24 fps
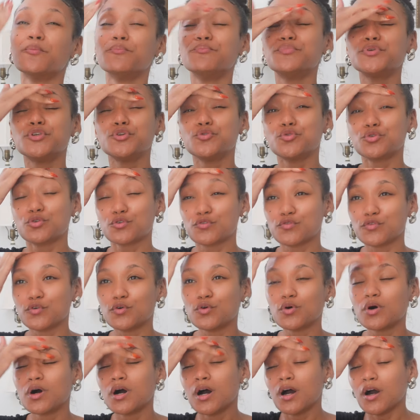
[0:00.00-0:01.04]

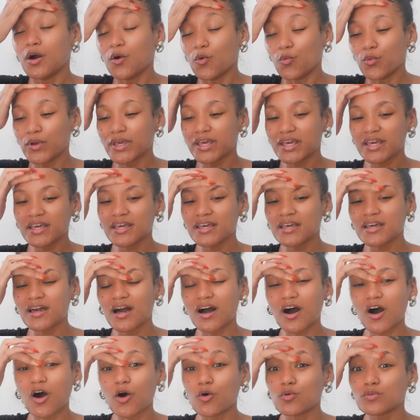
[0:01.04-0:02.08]
beautiful. We
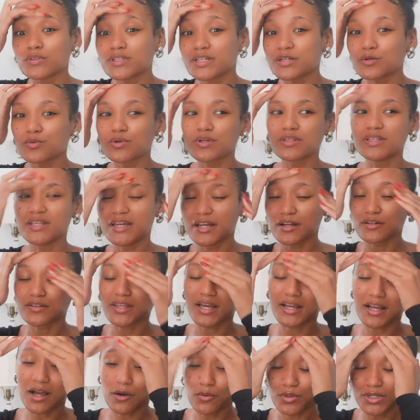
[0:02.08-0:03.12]
only were there
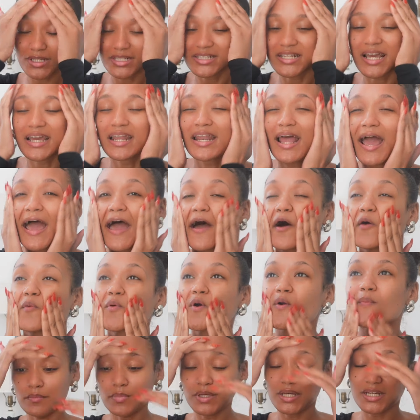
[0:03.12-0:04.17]
like, I want to say, an
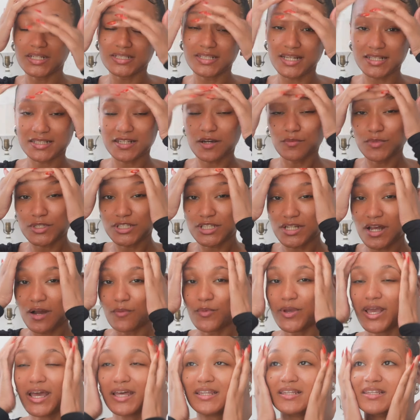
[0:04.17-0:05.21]
hour, because that's how much time
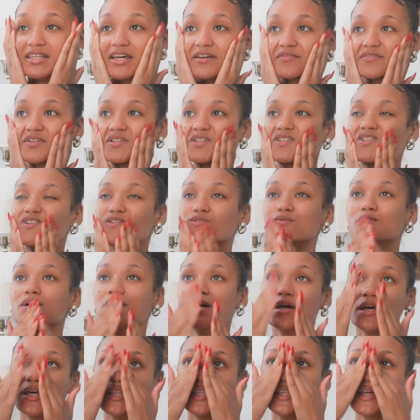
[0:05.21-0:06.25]
we had left until
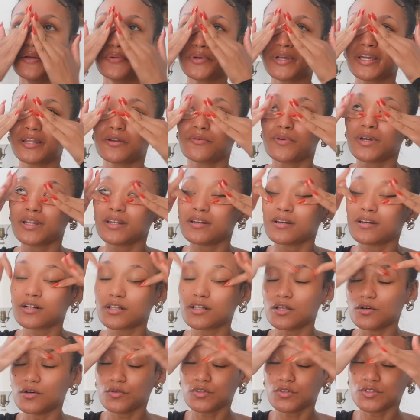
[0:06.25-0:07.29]
they were getting ready to
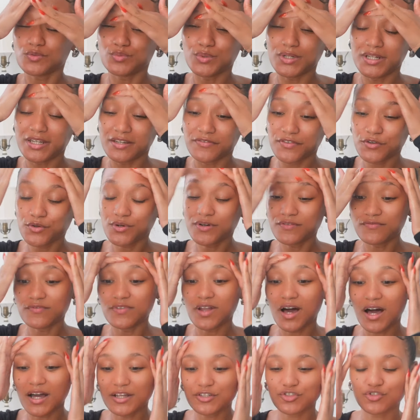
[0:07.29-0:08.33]
close. But if you have
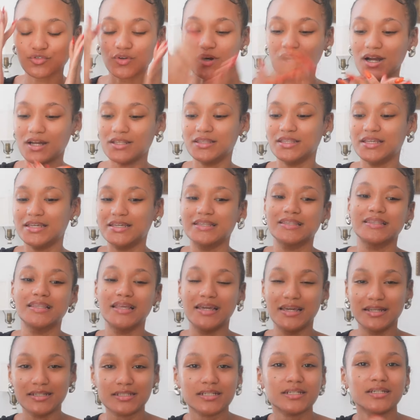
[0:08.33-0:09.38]
not tried the
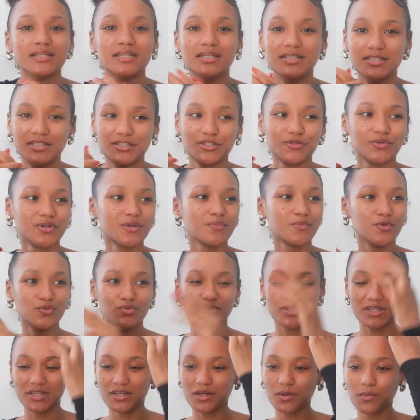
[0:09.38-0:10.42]
Atlanta History
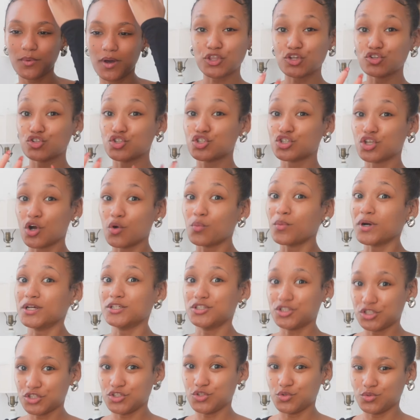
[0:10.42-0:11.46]
Museum, there's so much
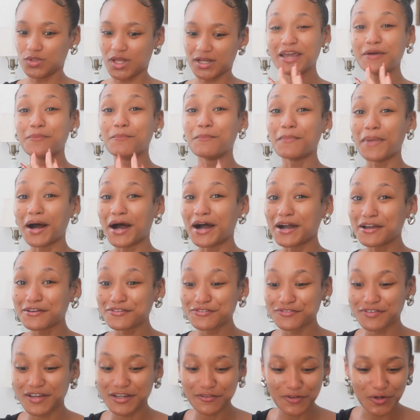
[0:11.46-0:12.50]
to do. Like, and my
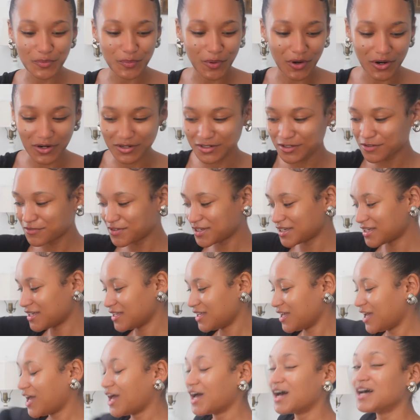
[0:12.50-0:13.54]
favorite part of it,
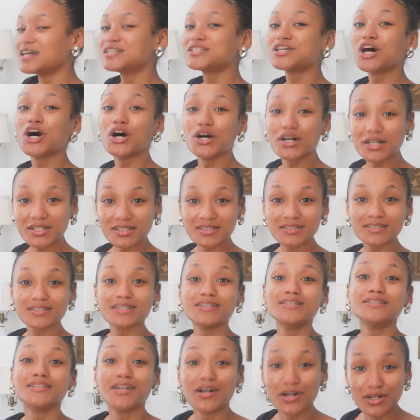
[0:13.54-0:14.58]
tons
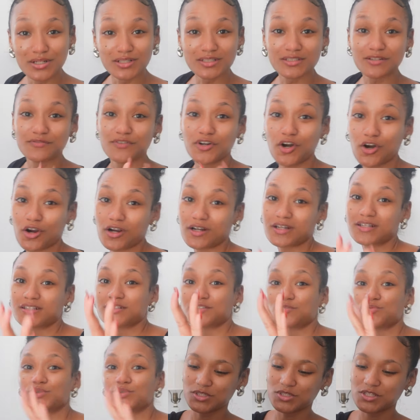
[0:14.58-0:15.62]
and tons of
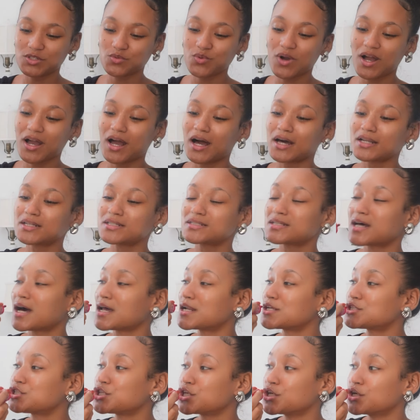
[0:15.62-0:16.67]
gardens, is why I
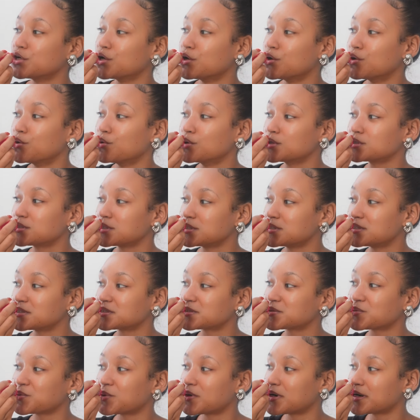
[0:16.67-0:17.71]
decided to go to the
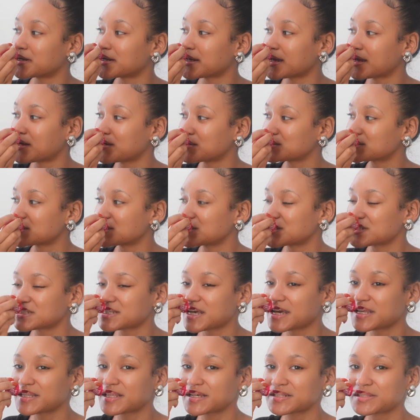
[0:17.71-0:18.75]
Swan House. It just
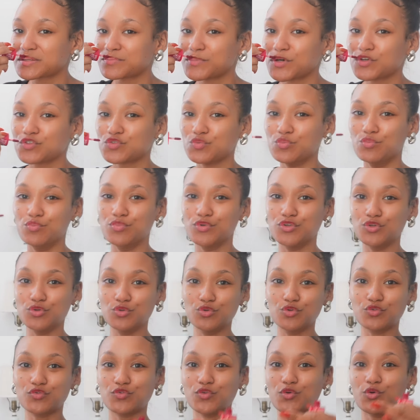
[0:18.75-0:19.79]
had like the most
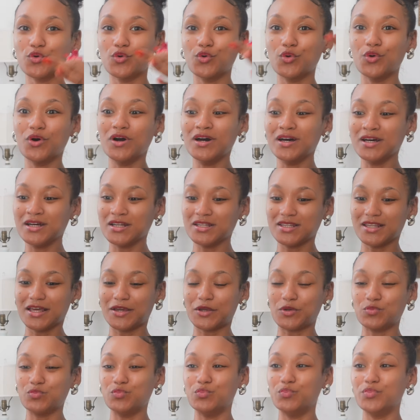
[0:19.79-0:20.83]
beautiful, like,
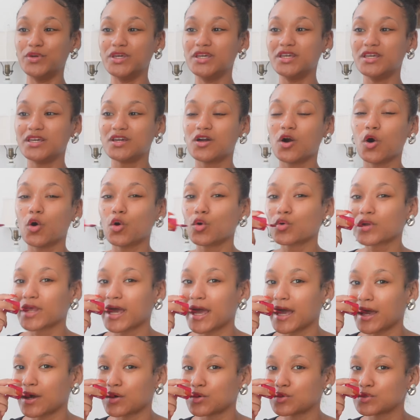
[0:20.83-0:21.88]
big old
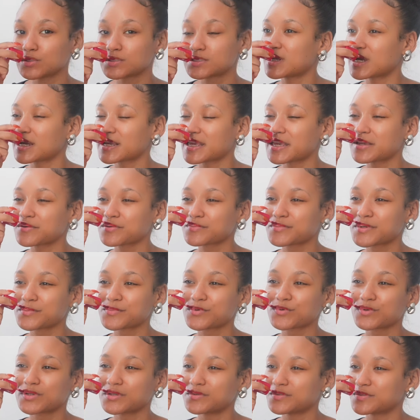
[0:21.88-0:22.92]
house. I can't remember
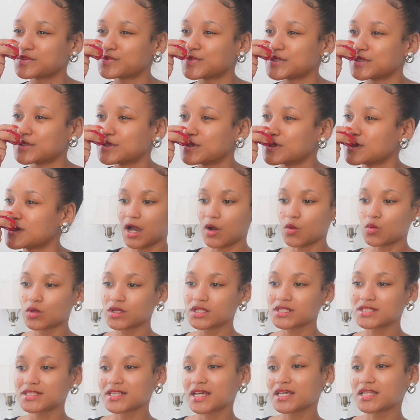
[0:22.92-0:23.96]
when it was built. I want
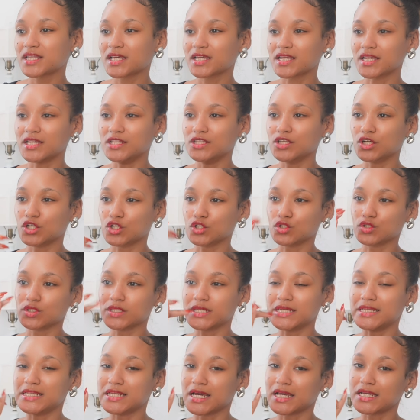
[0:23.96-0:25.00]
to say like in the
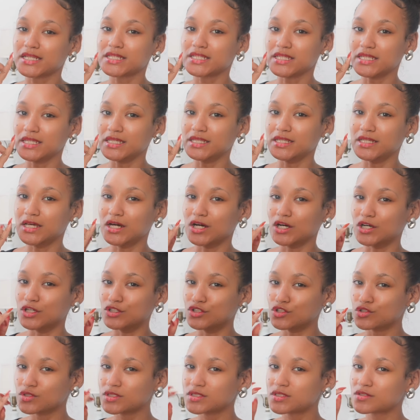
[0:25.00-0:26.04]
early
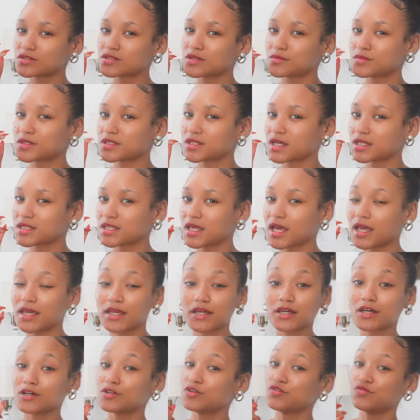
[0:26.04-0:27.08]
1900s or something like that. It
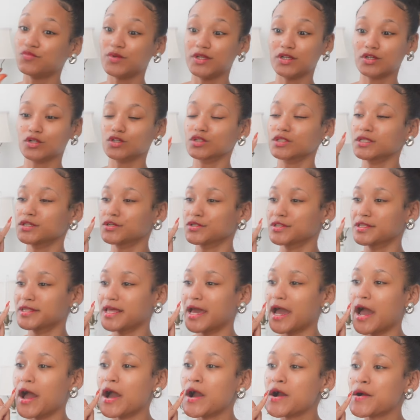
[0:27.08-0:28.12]
could have been earlier than that,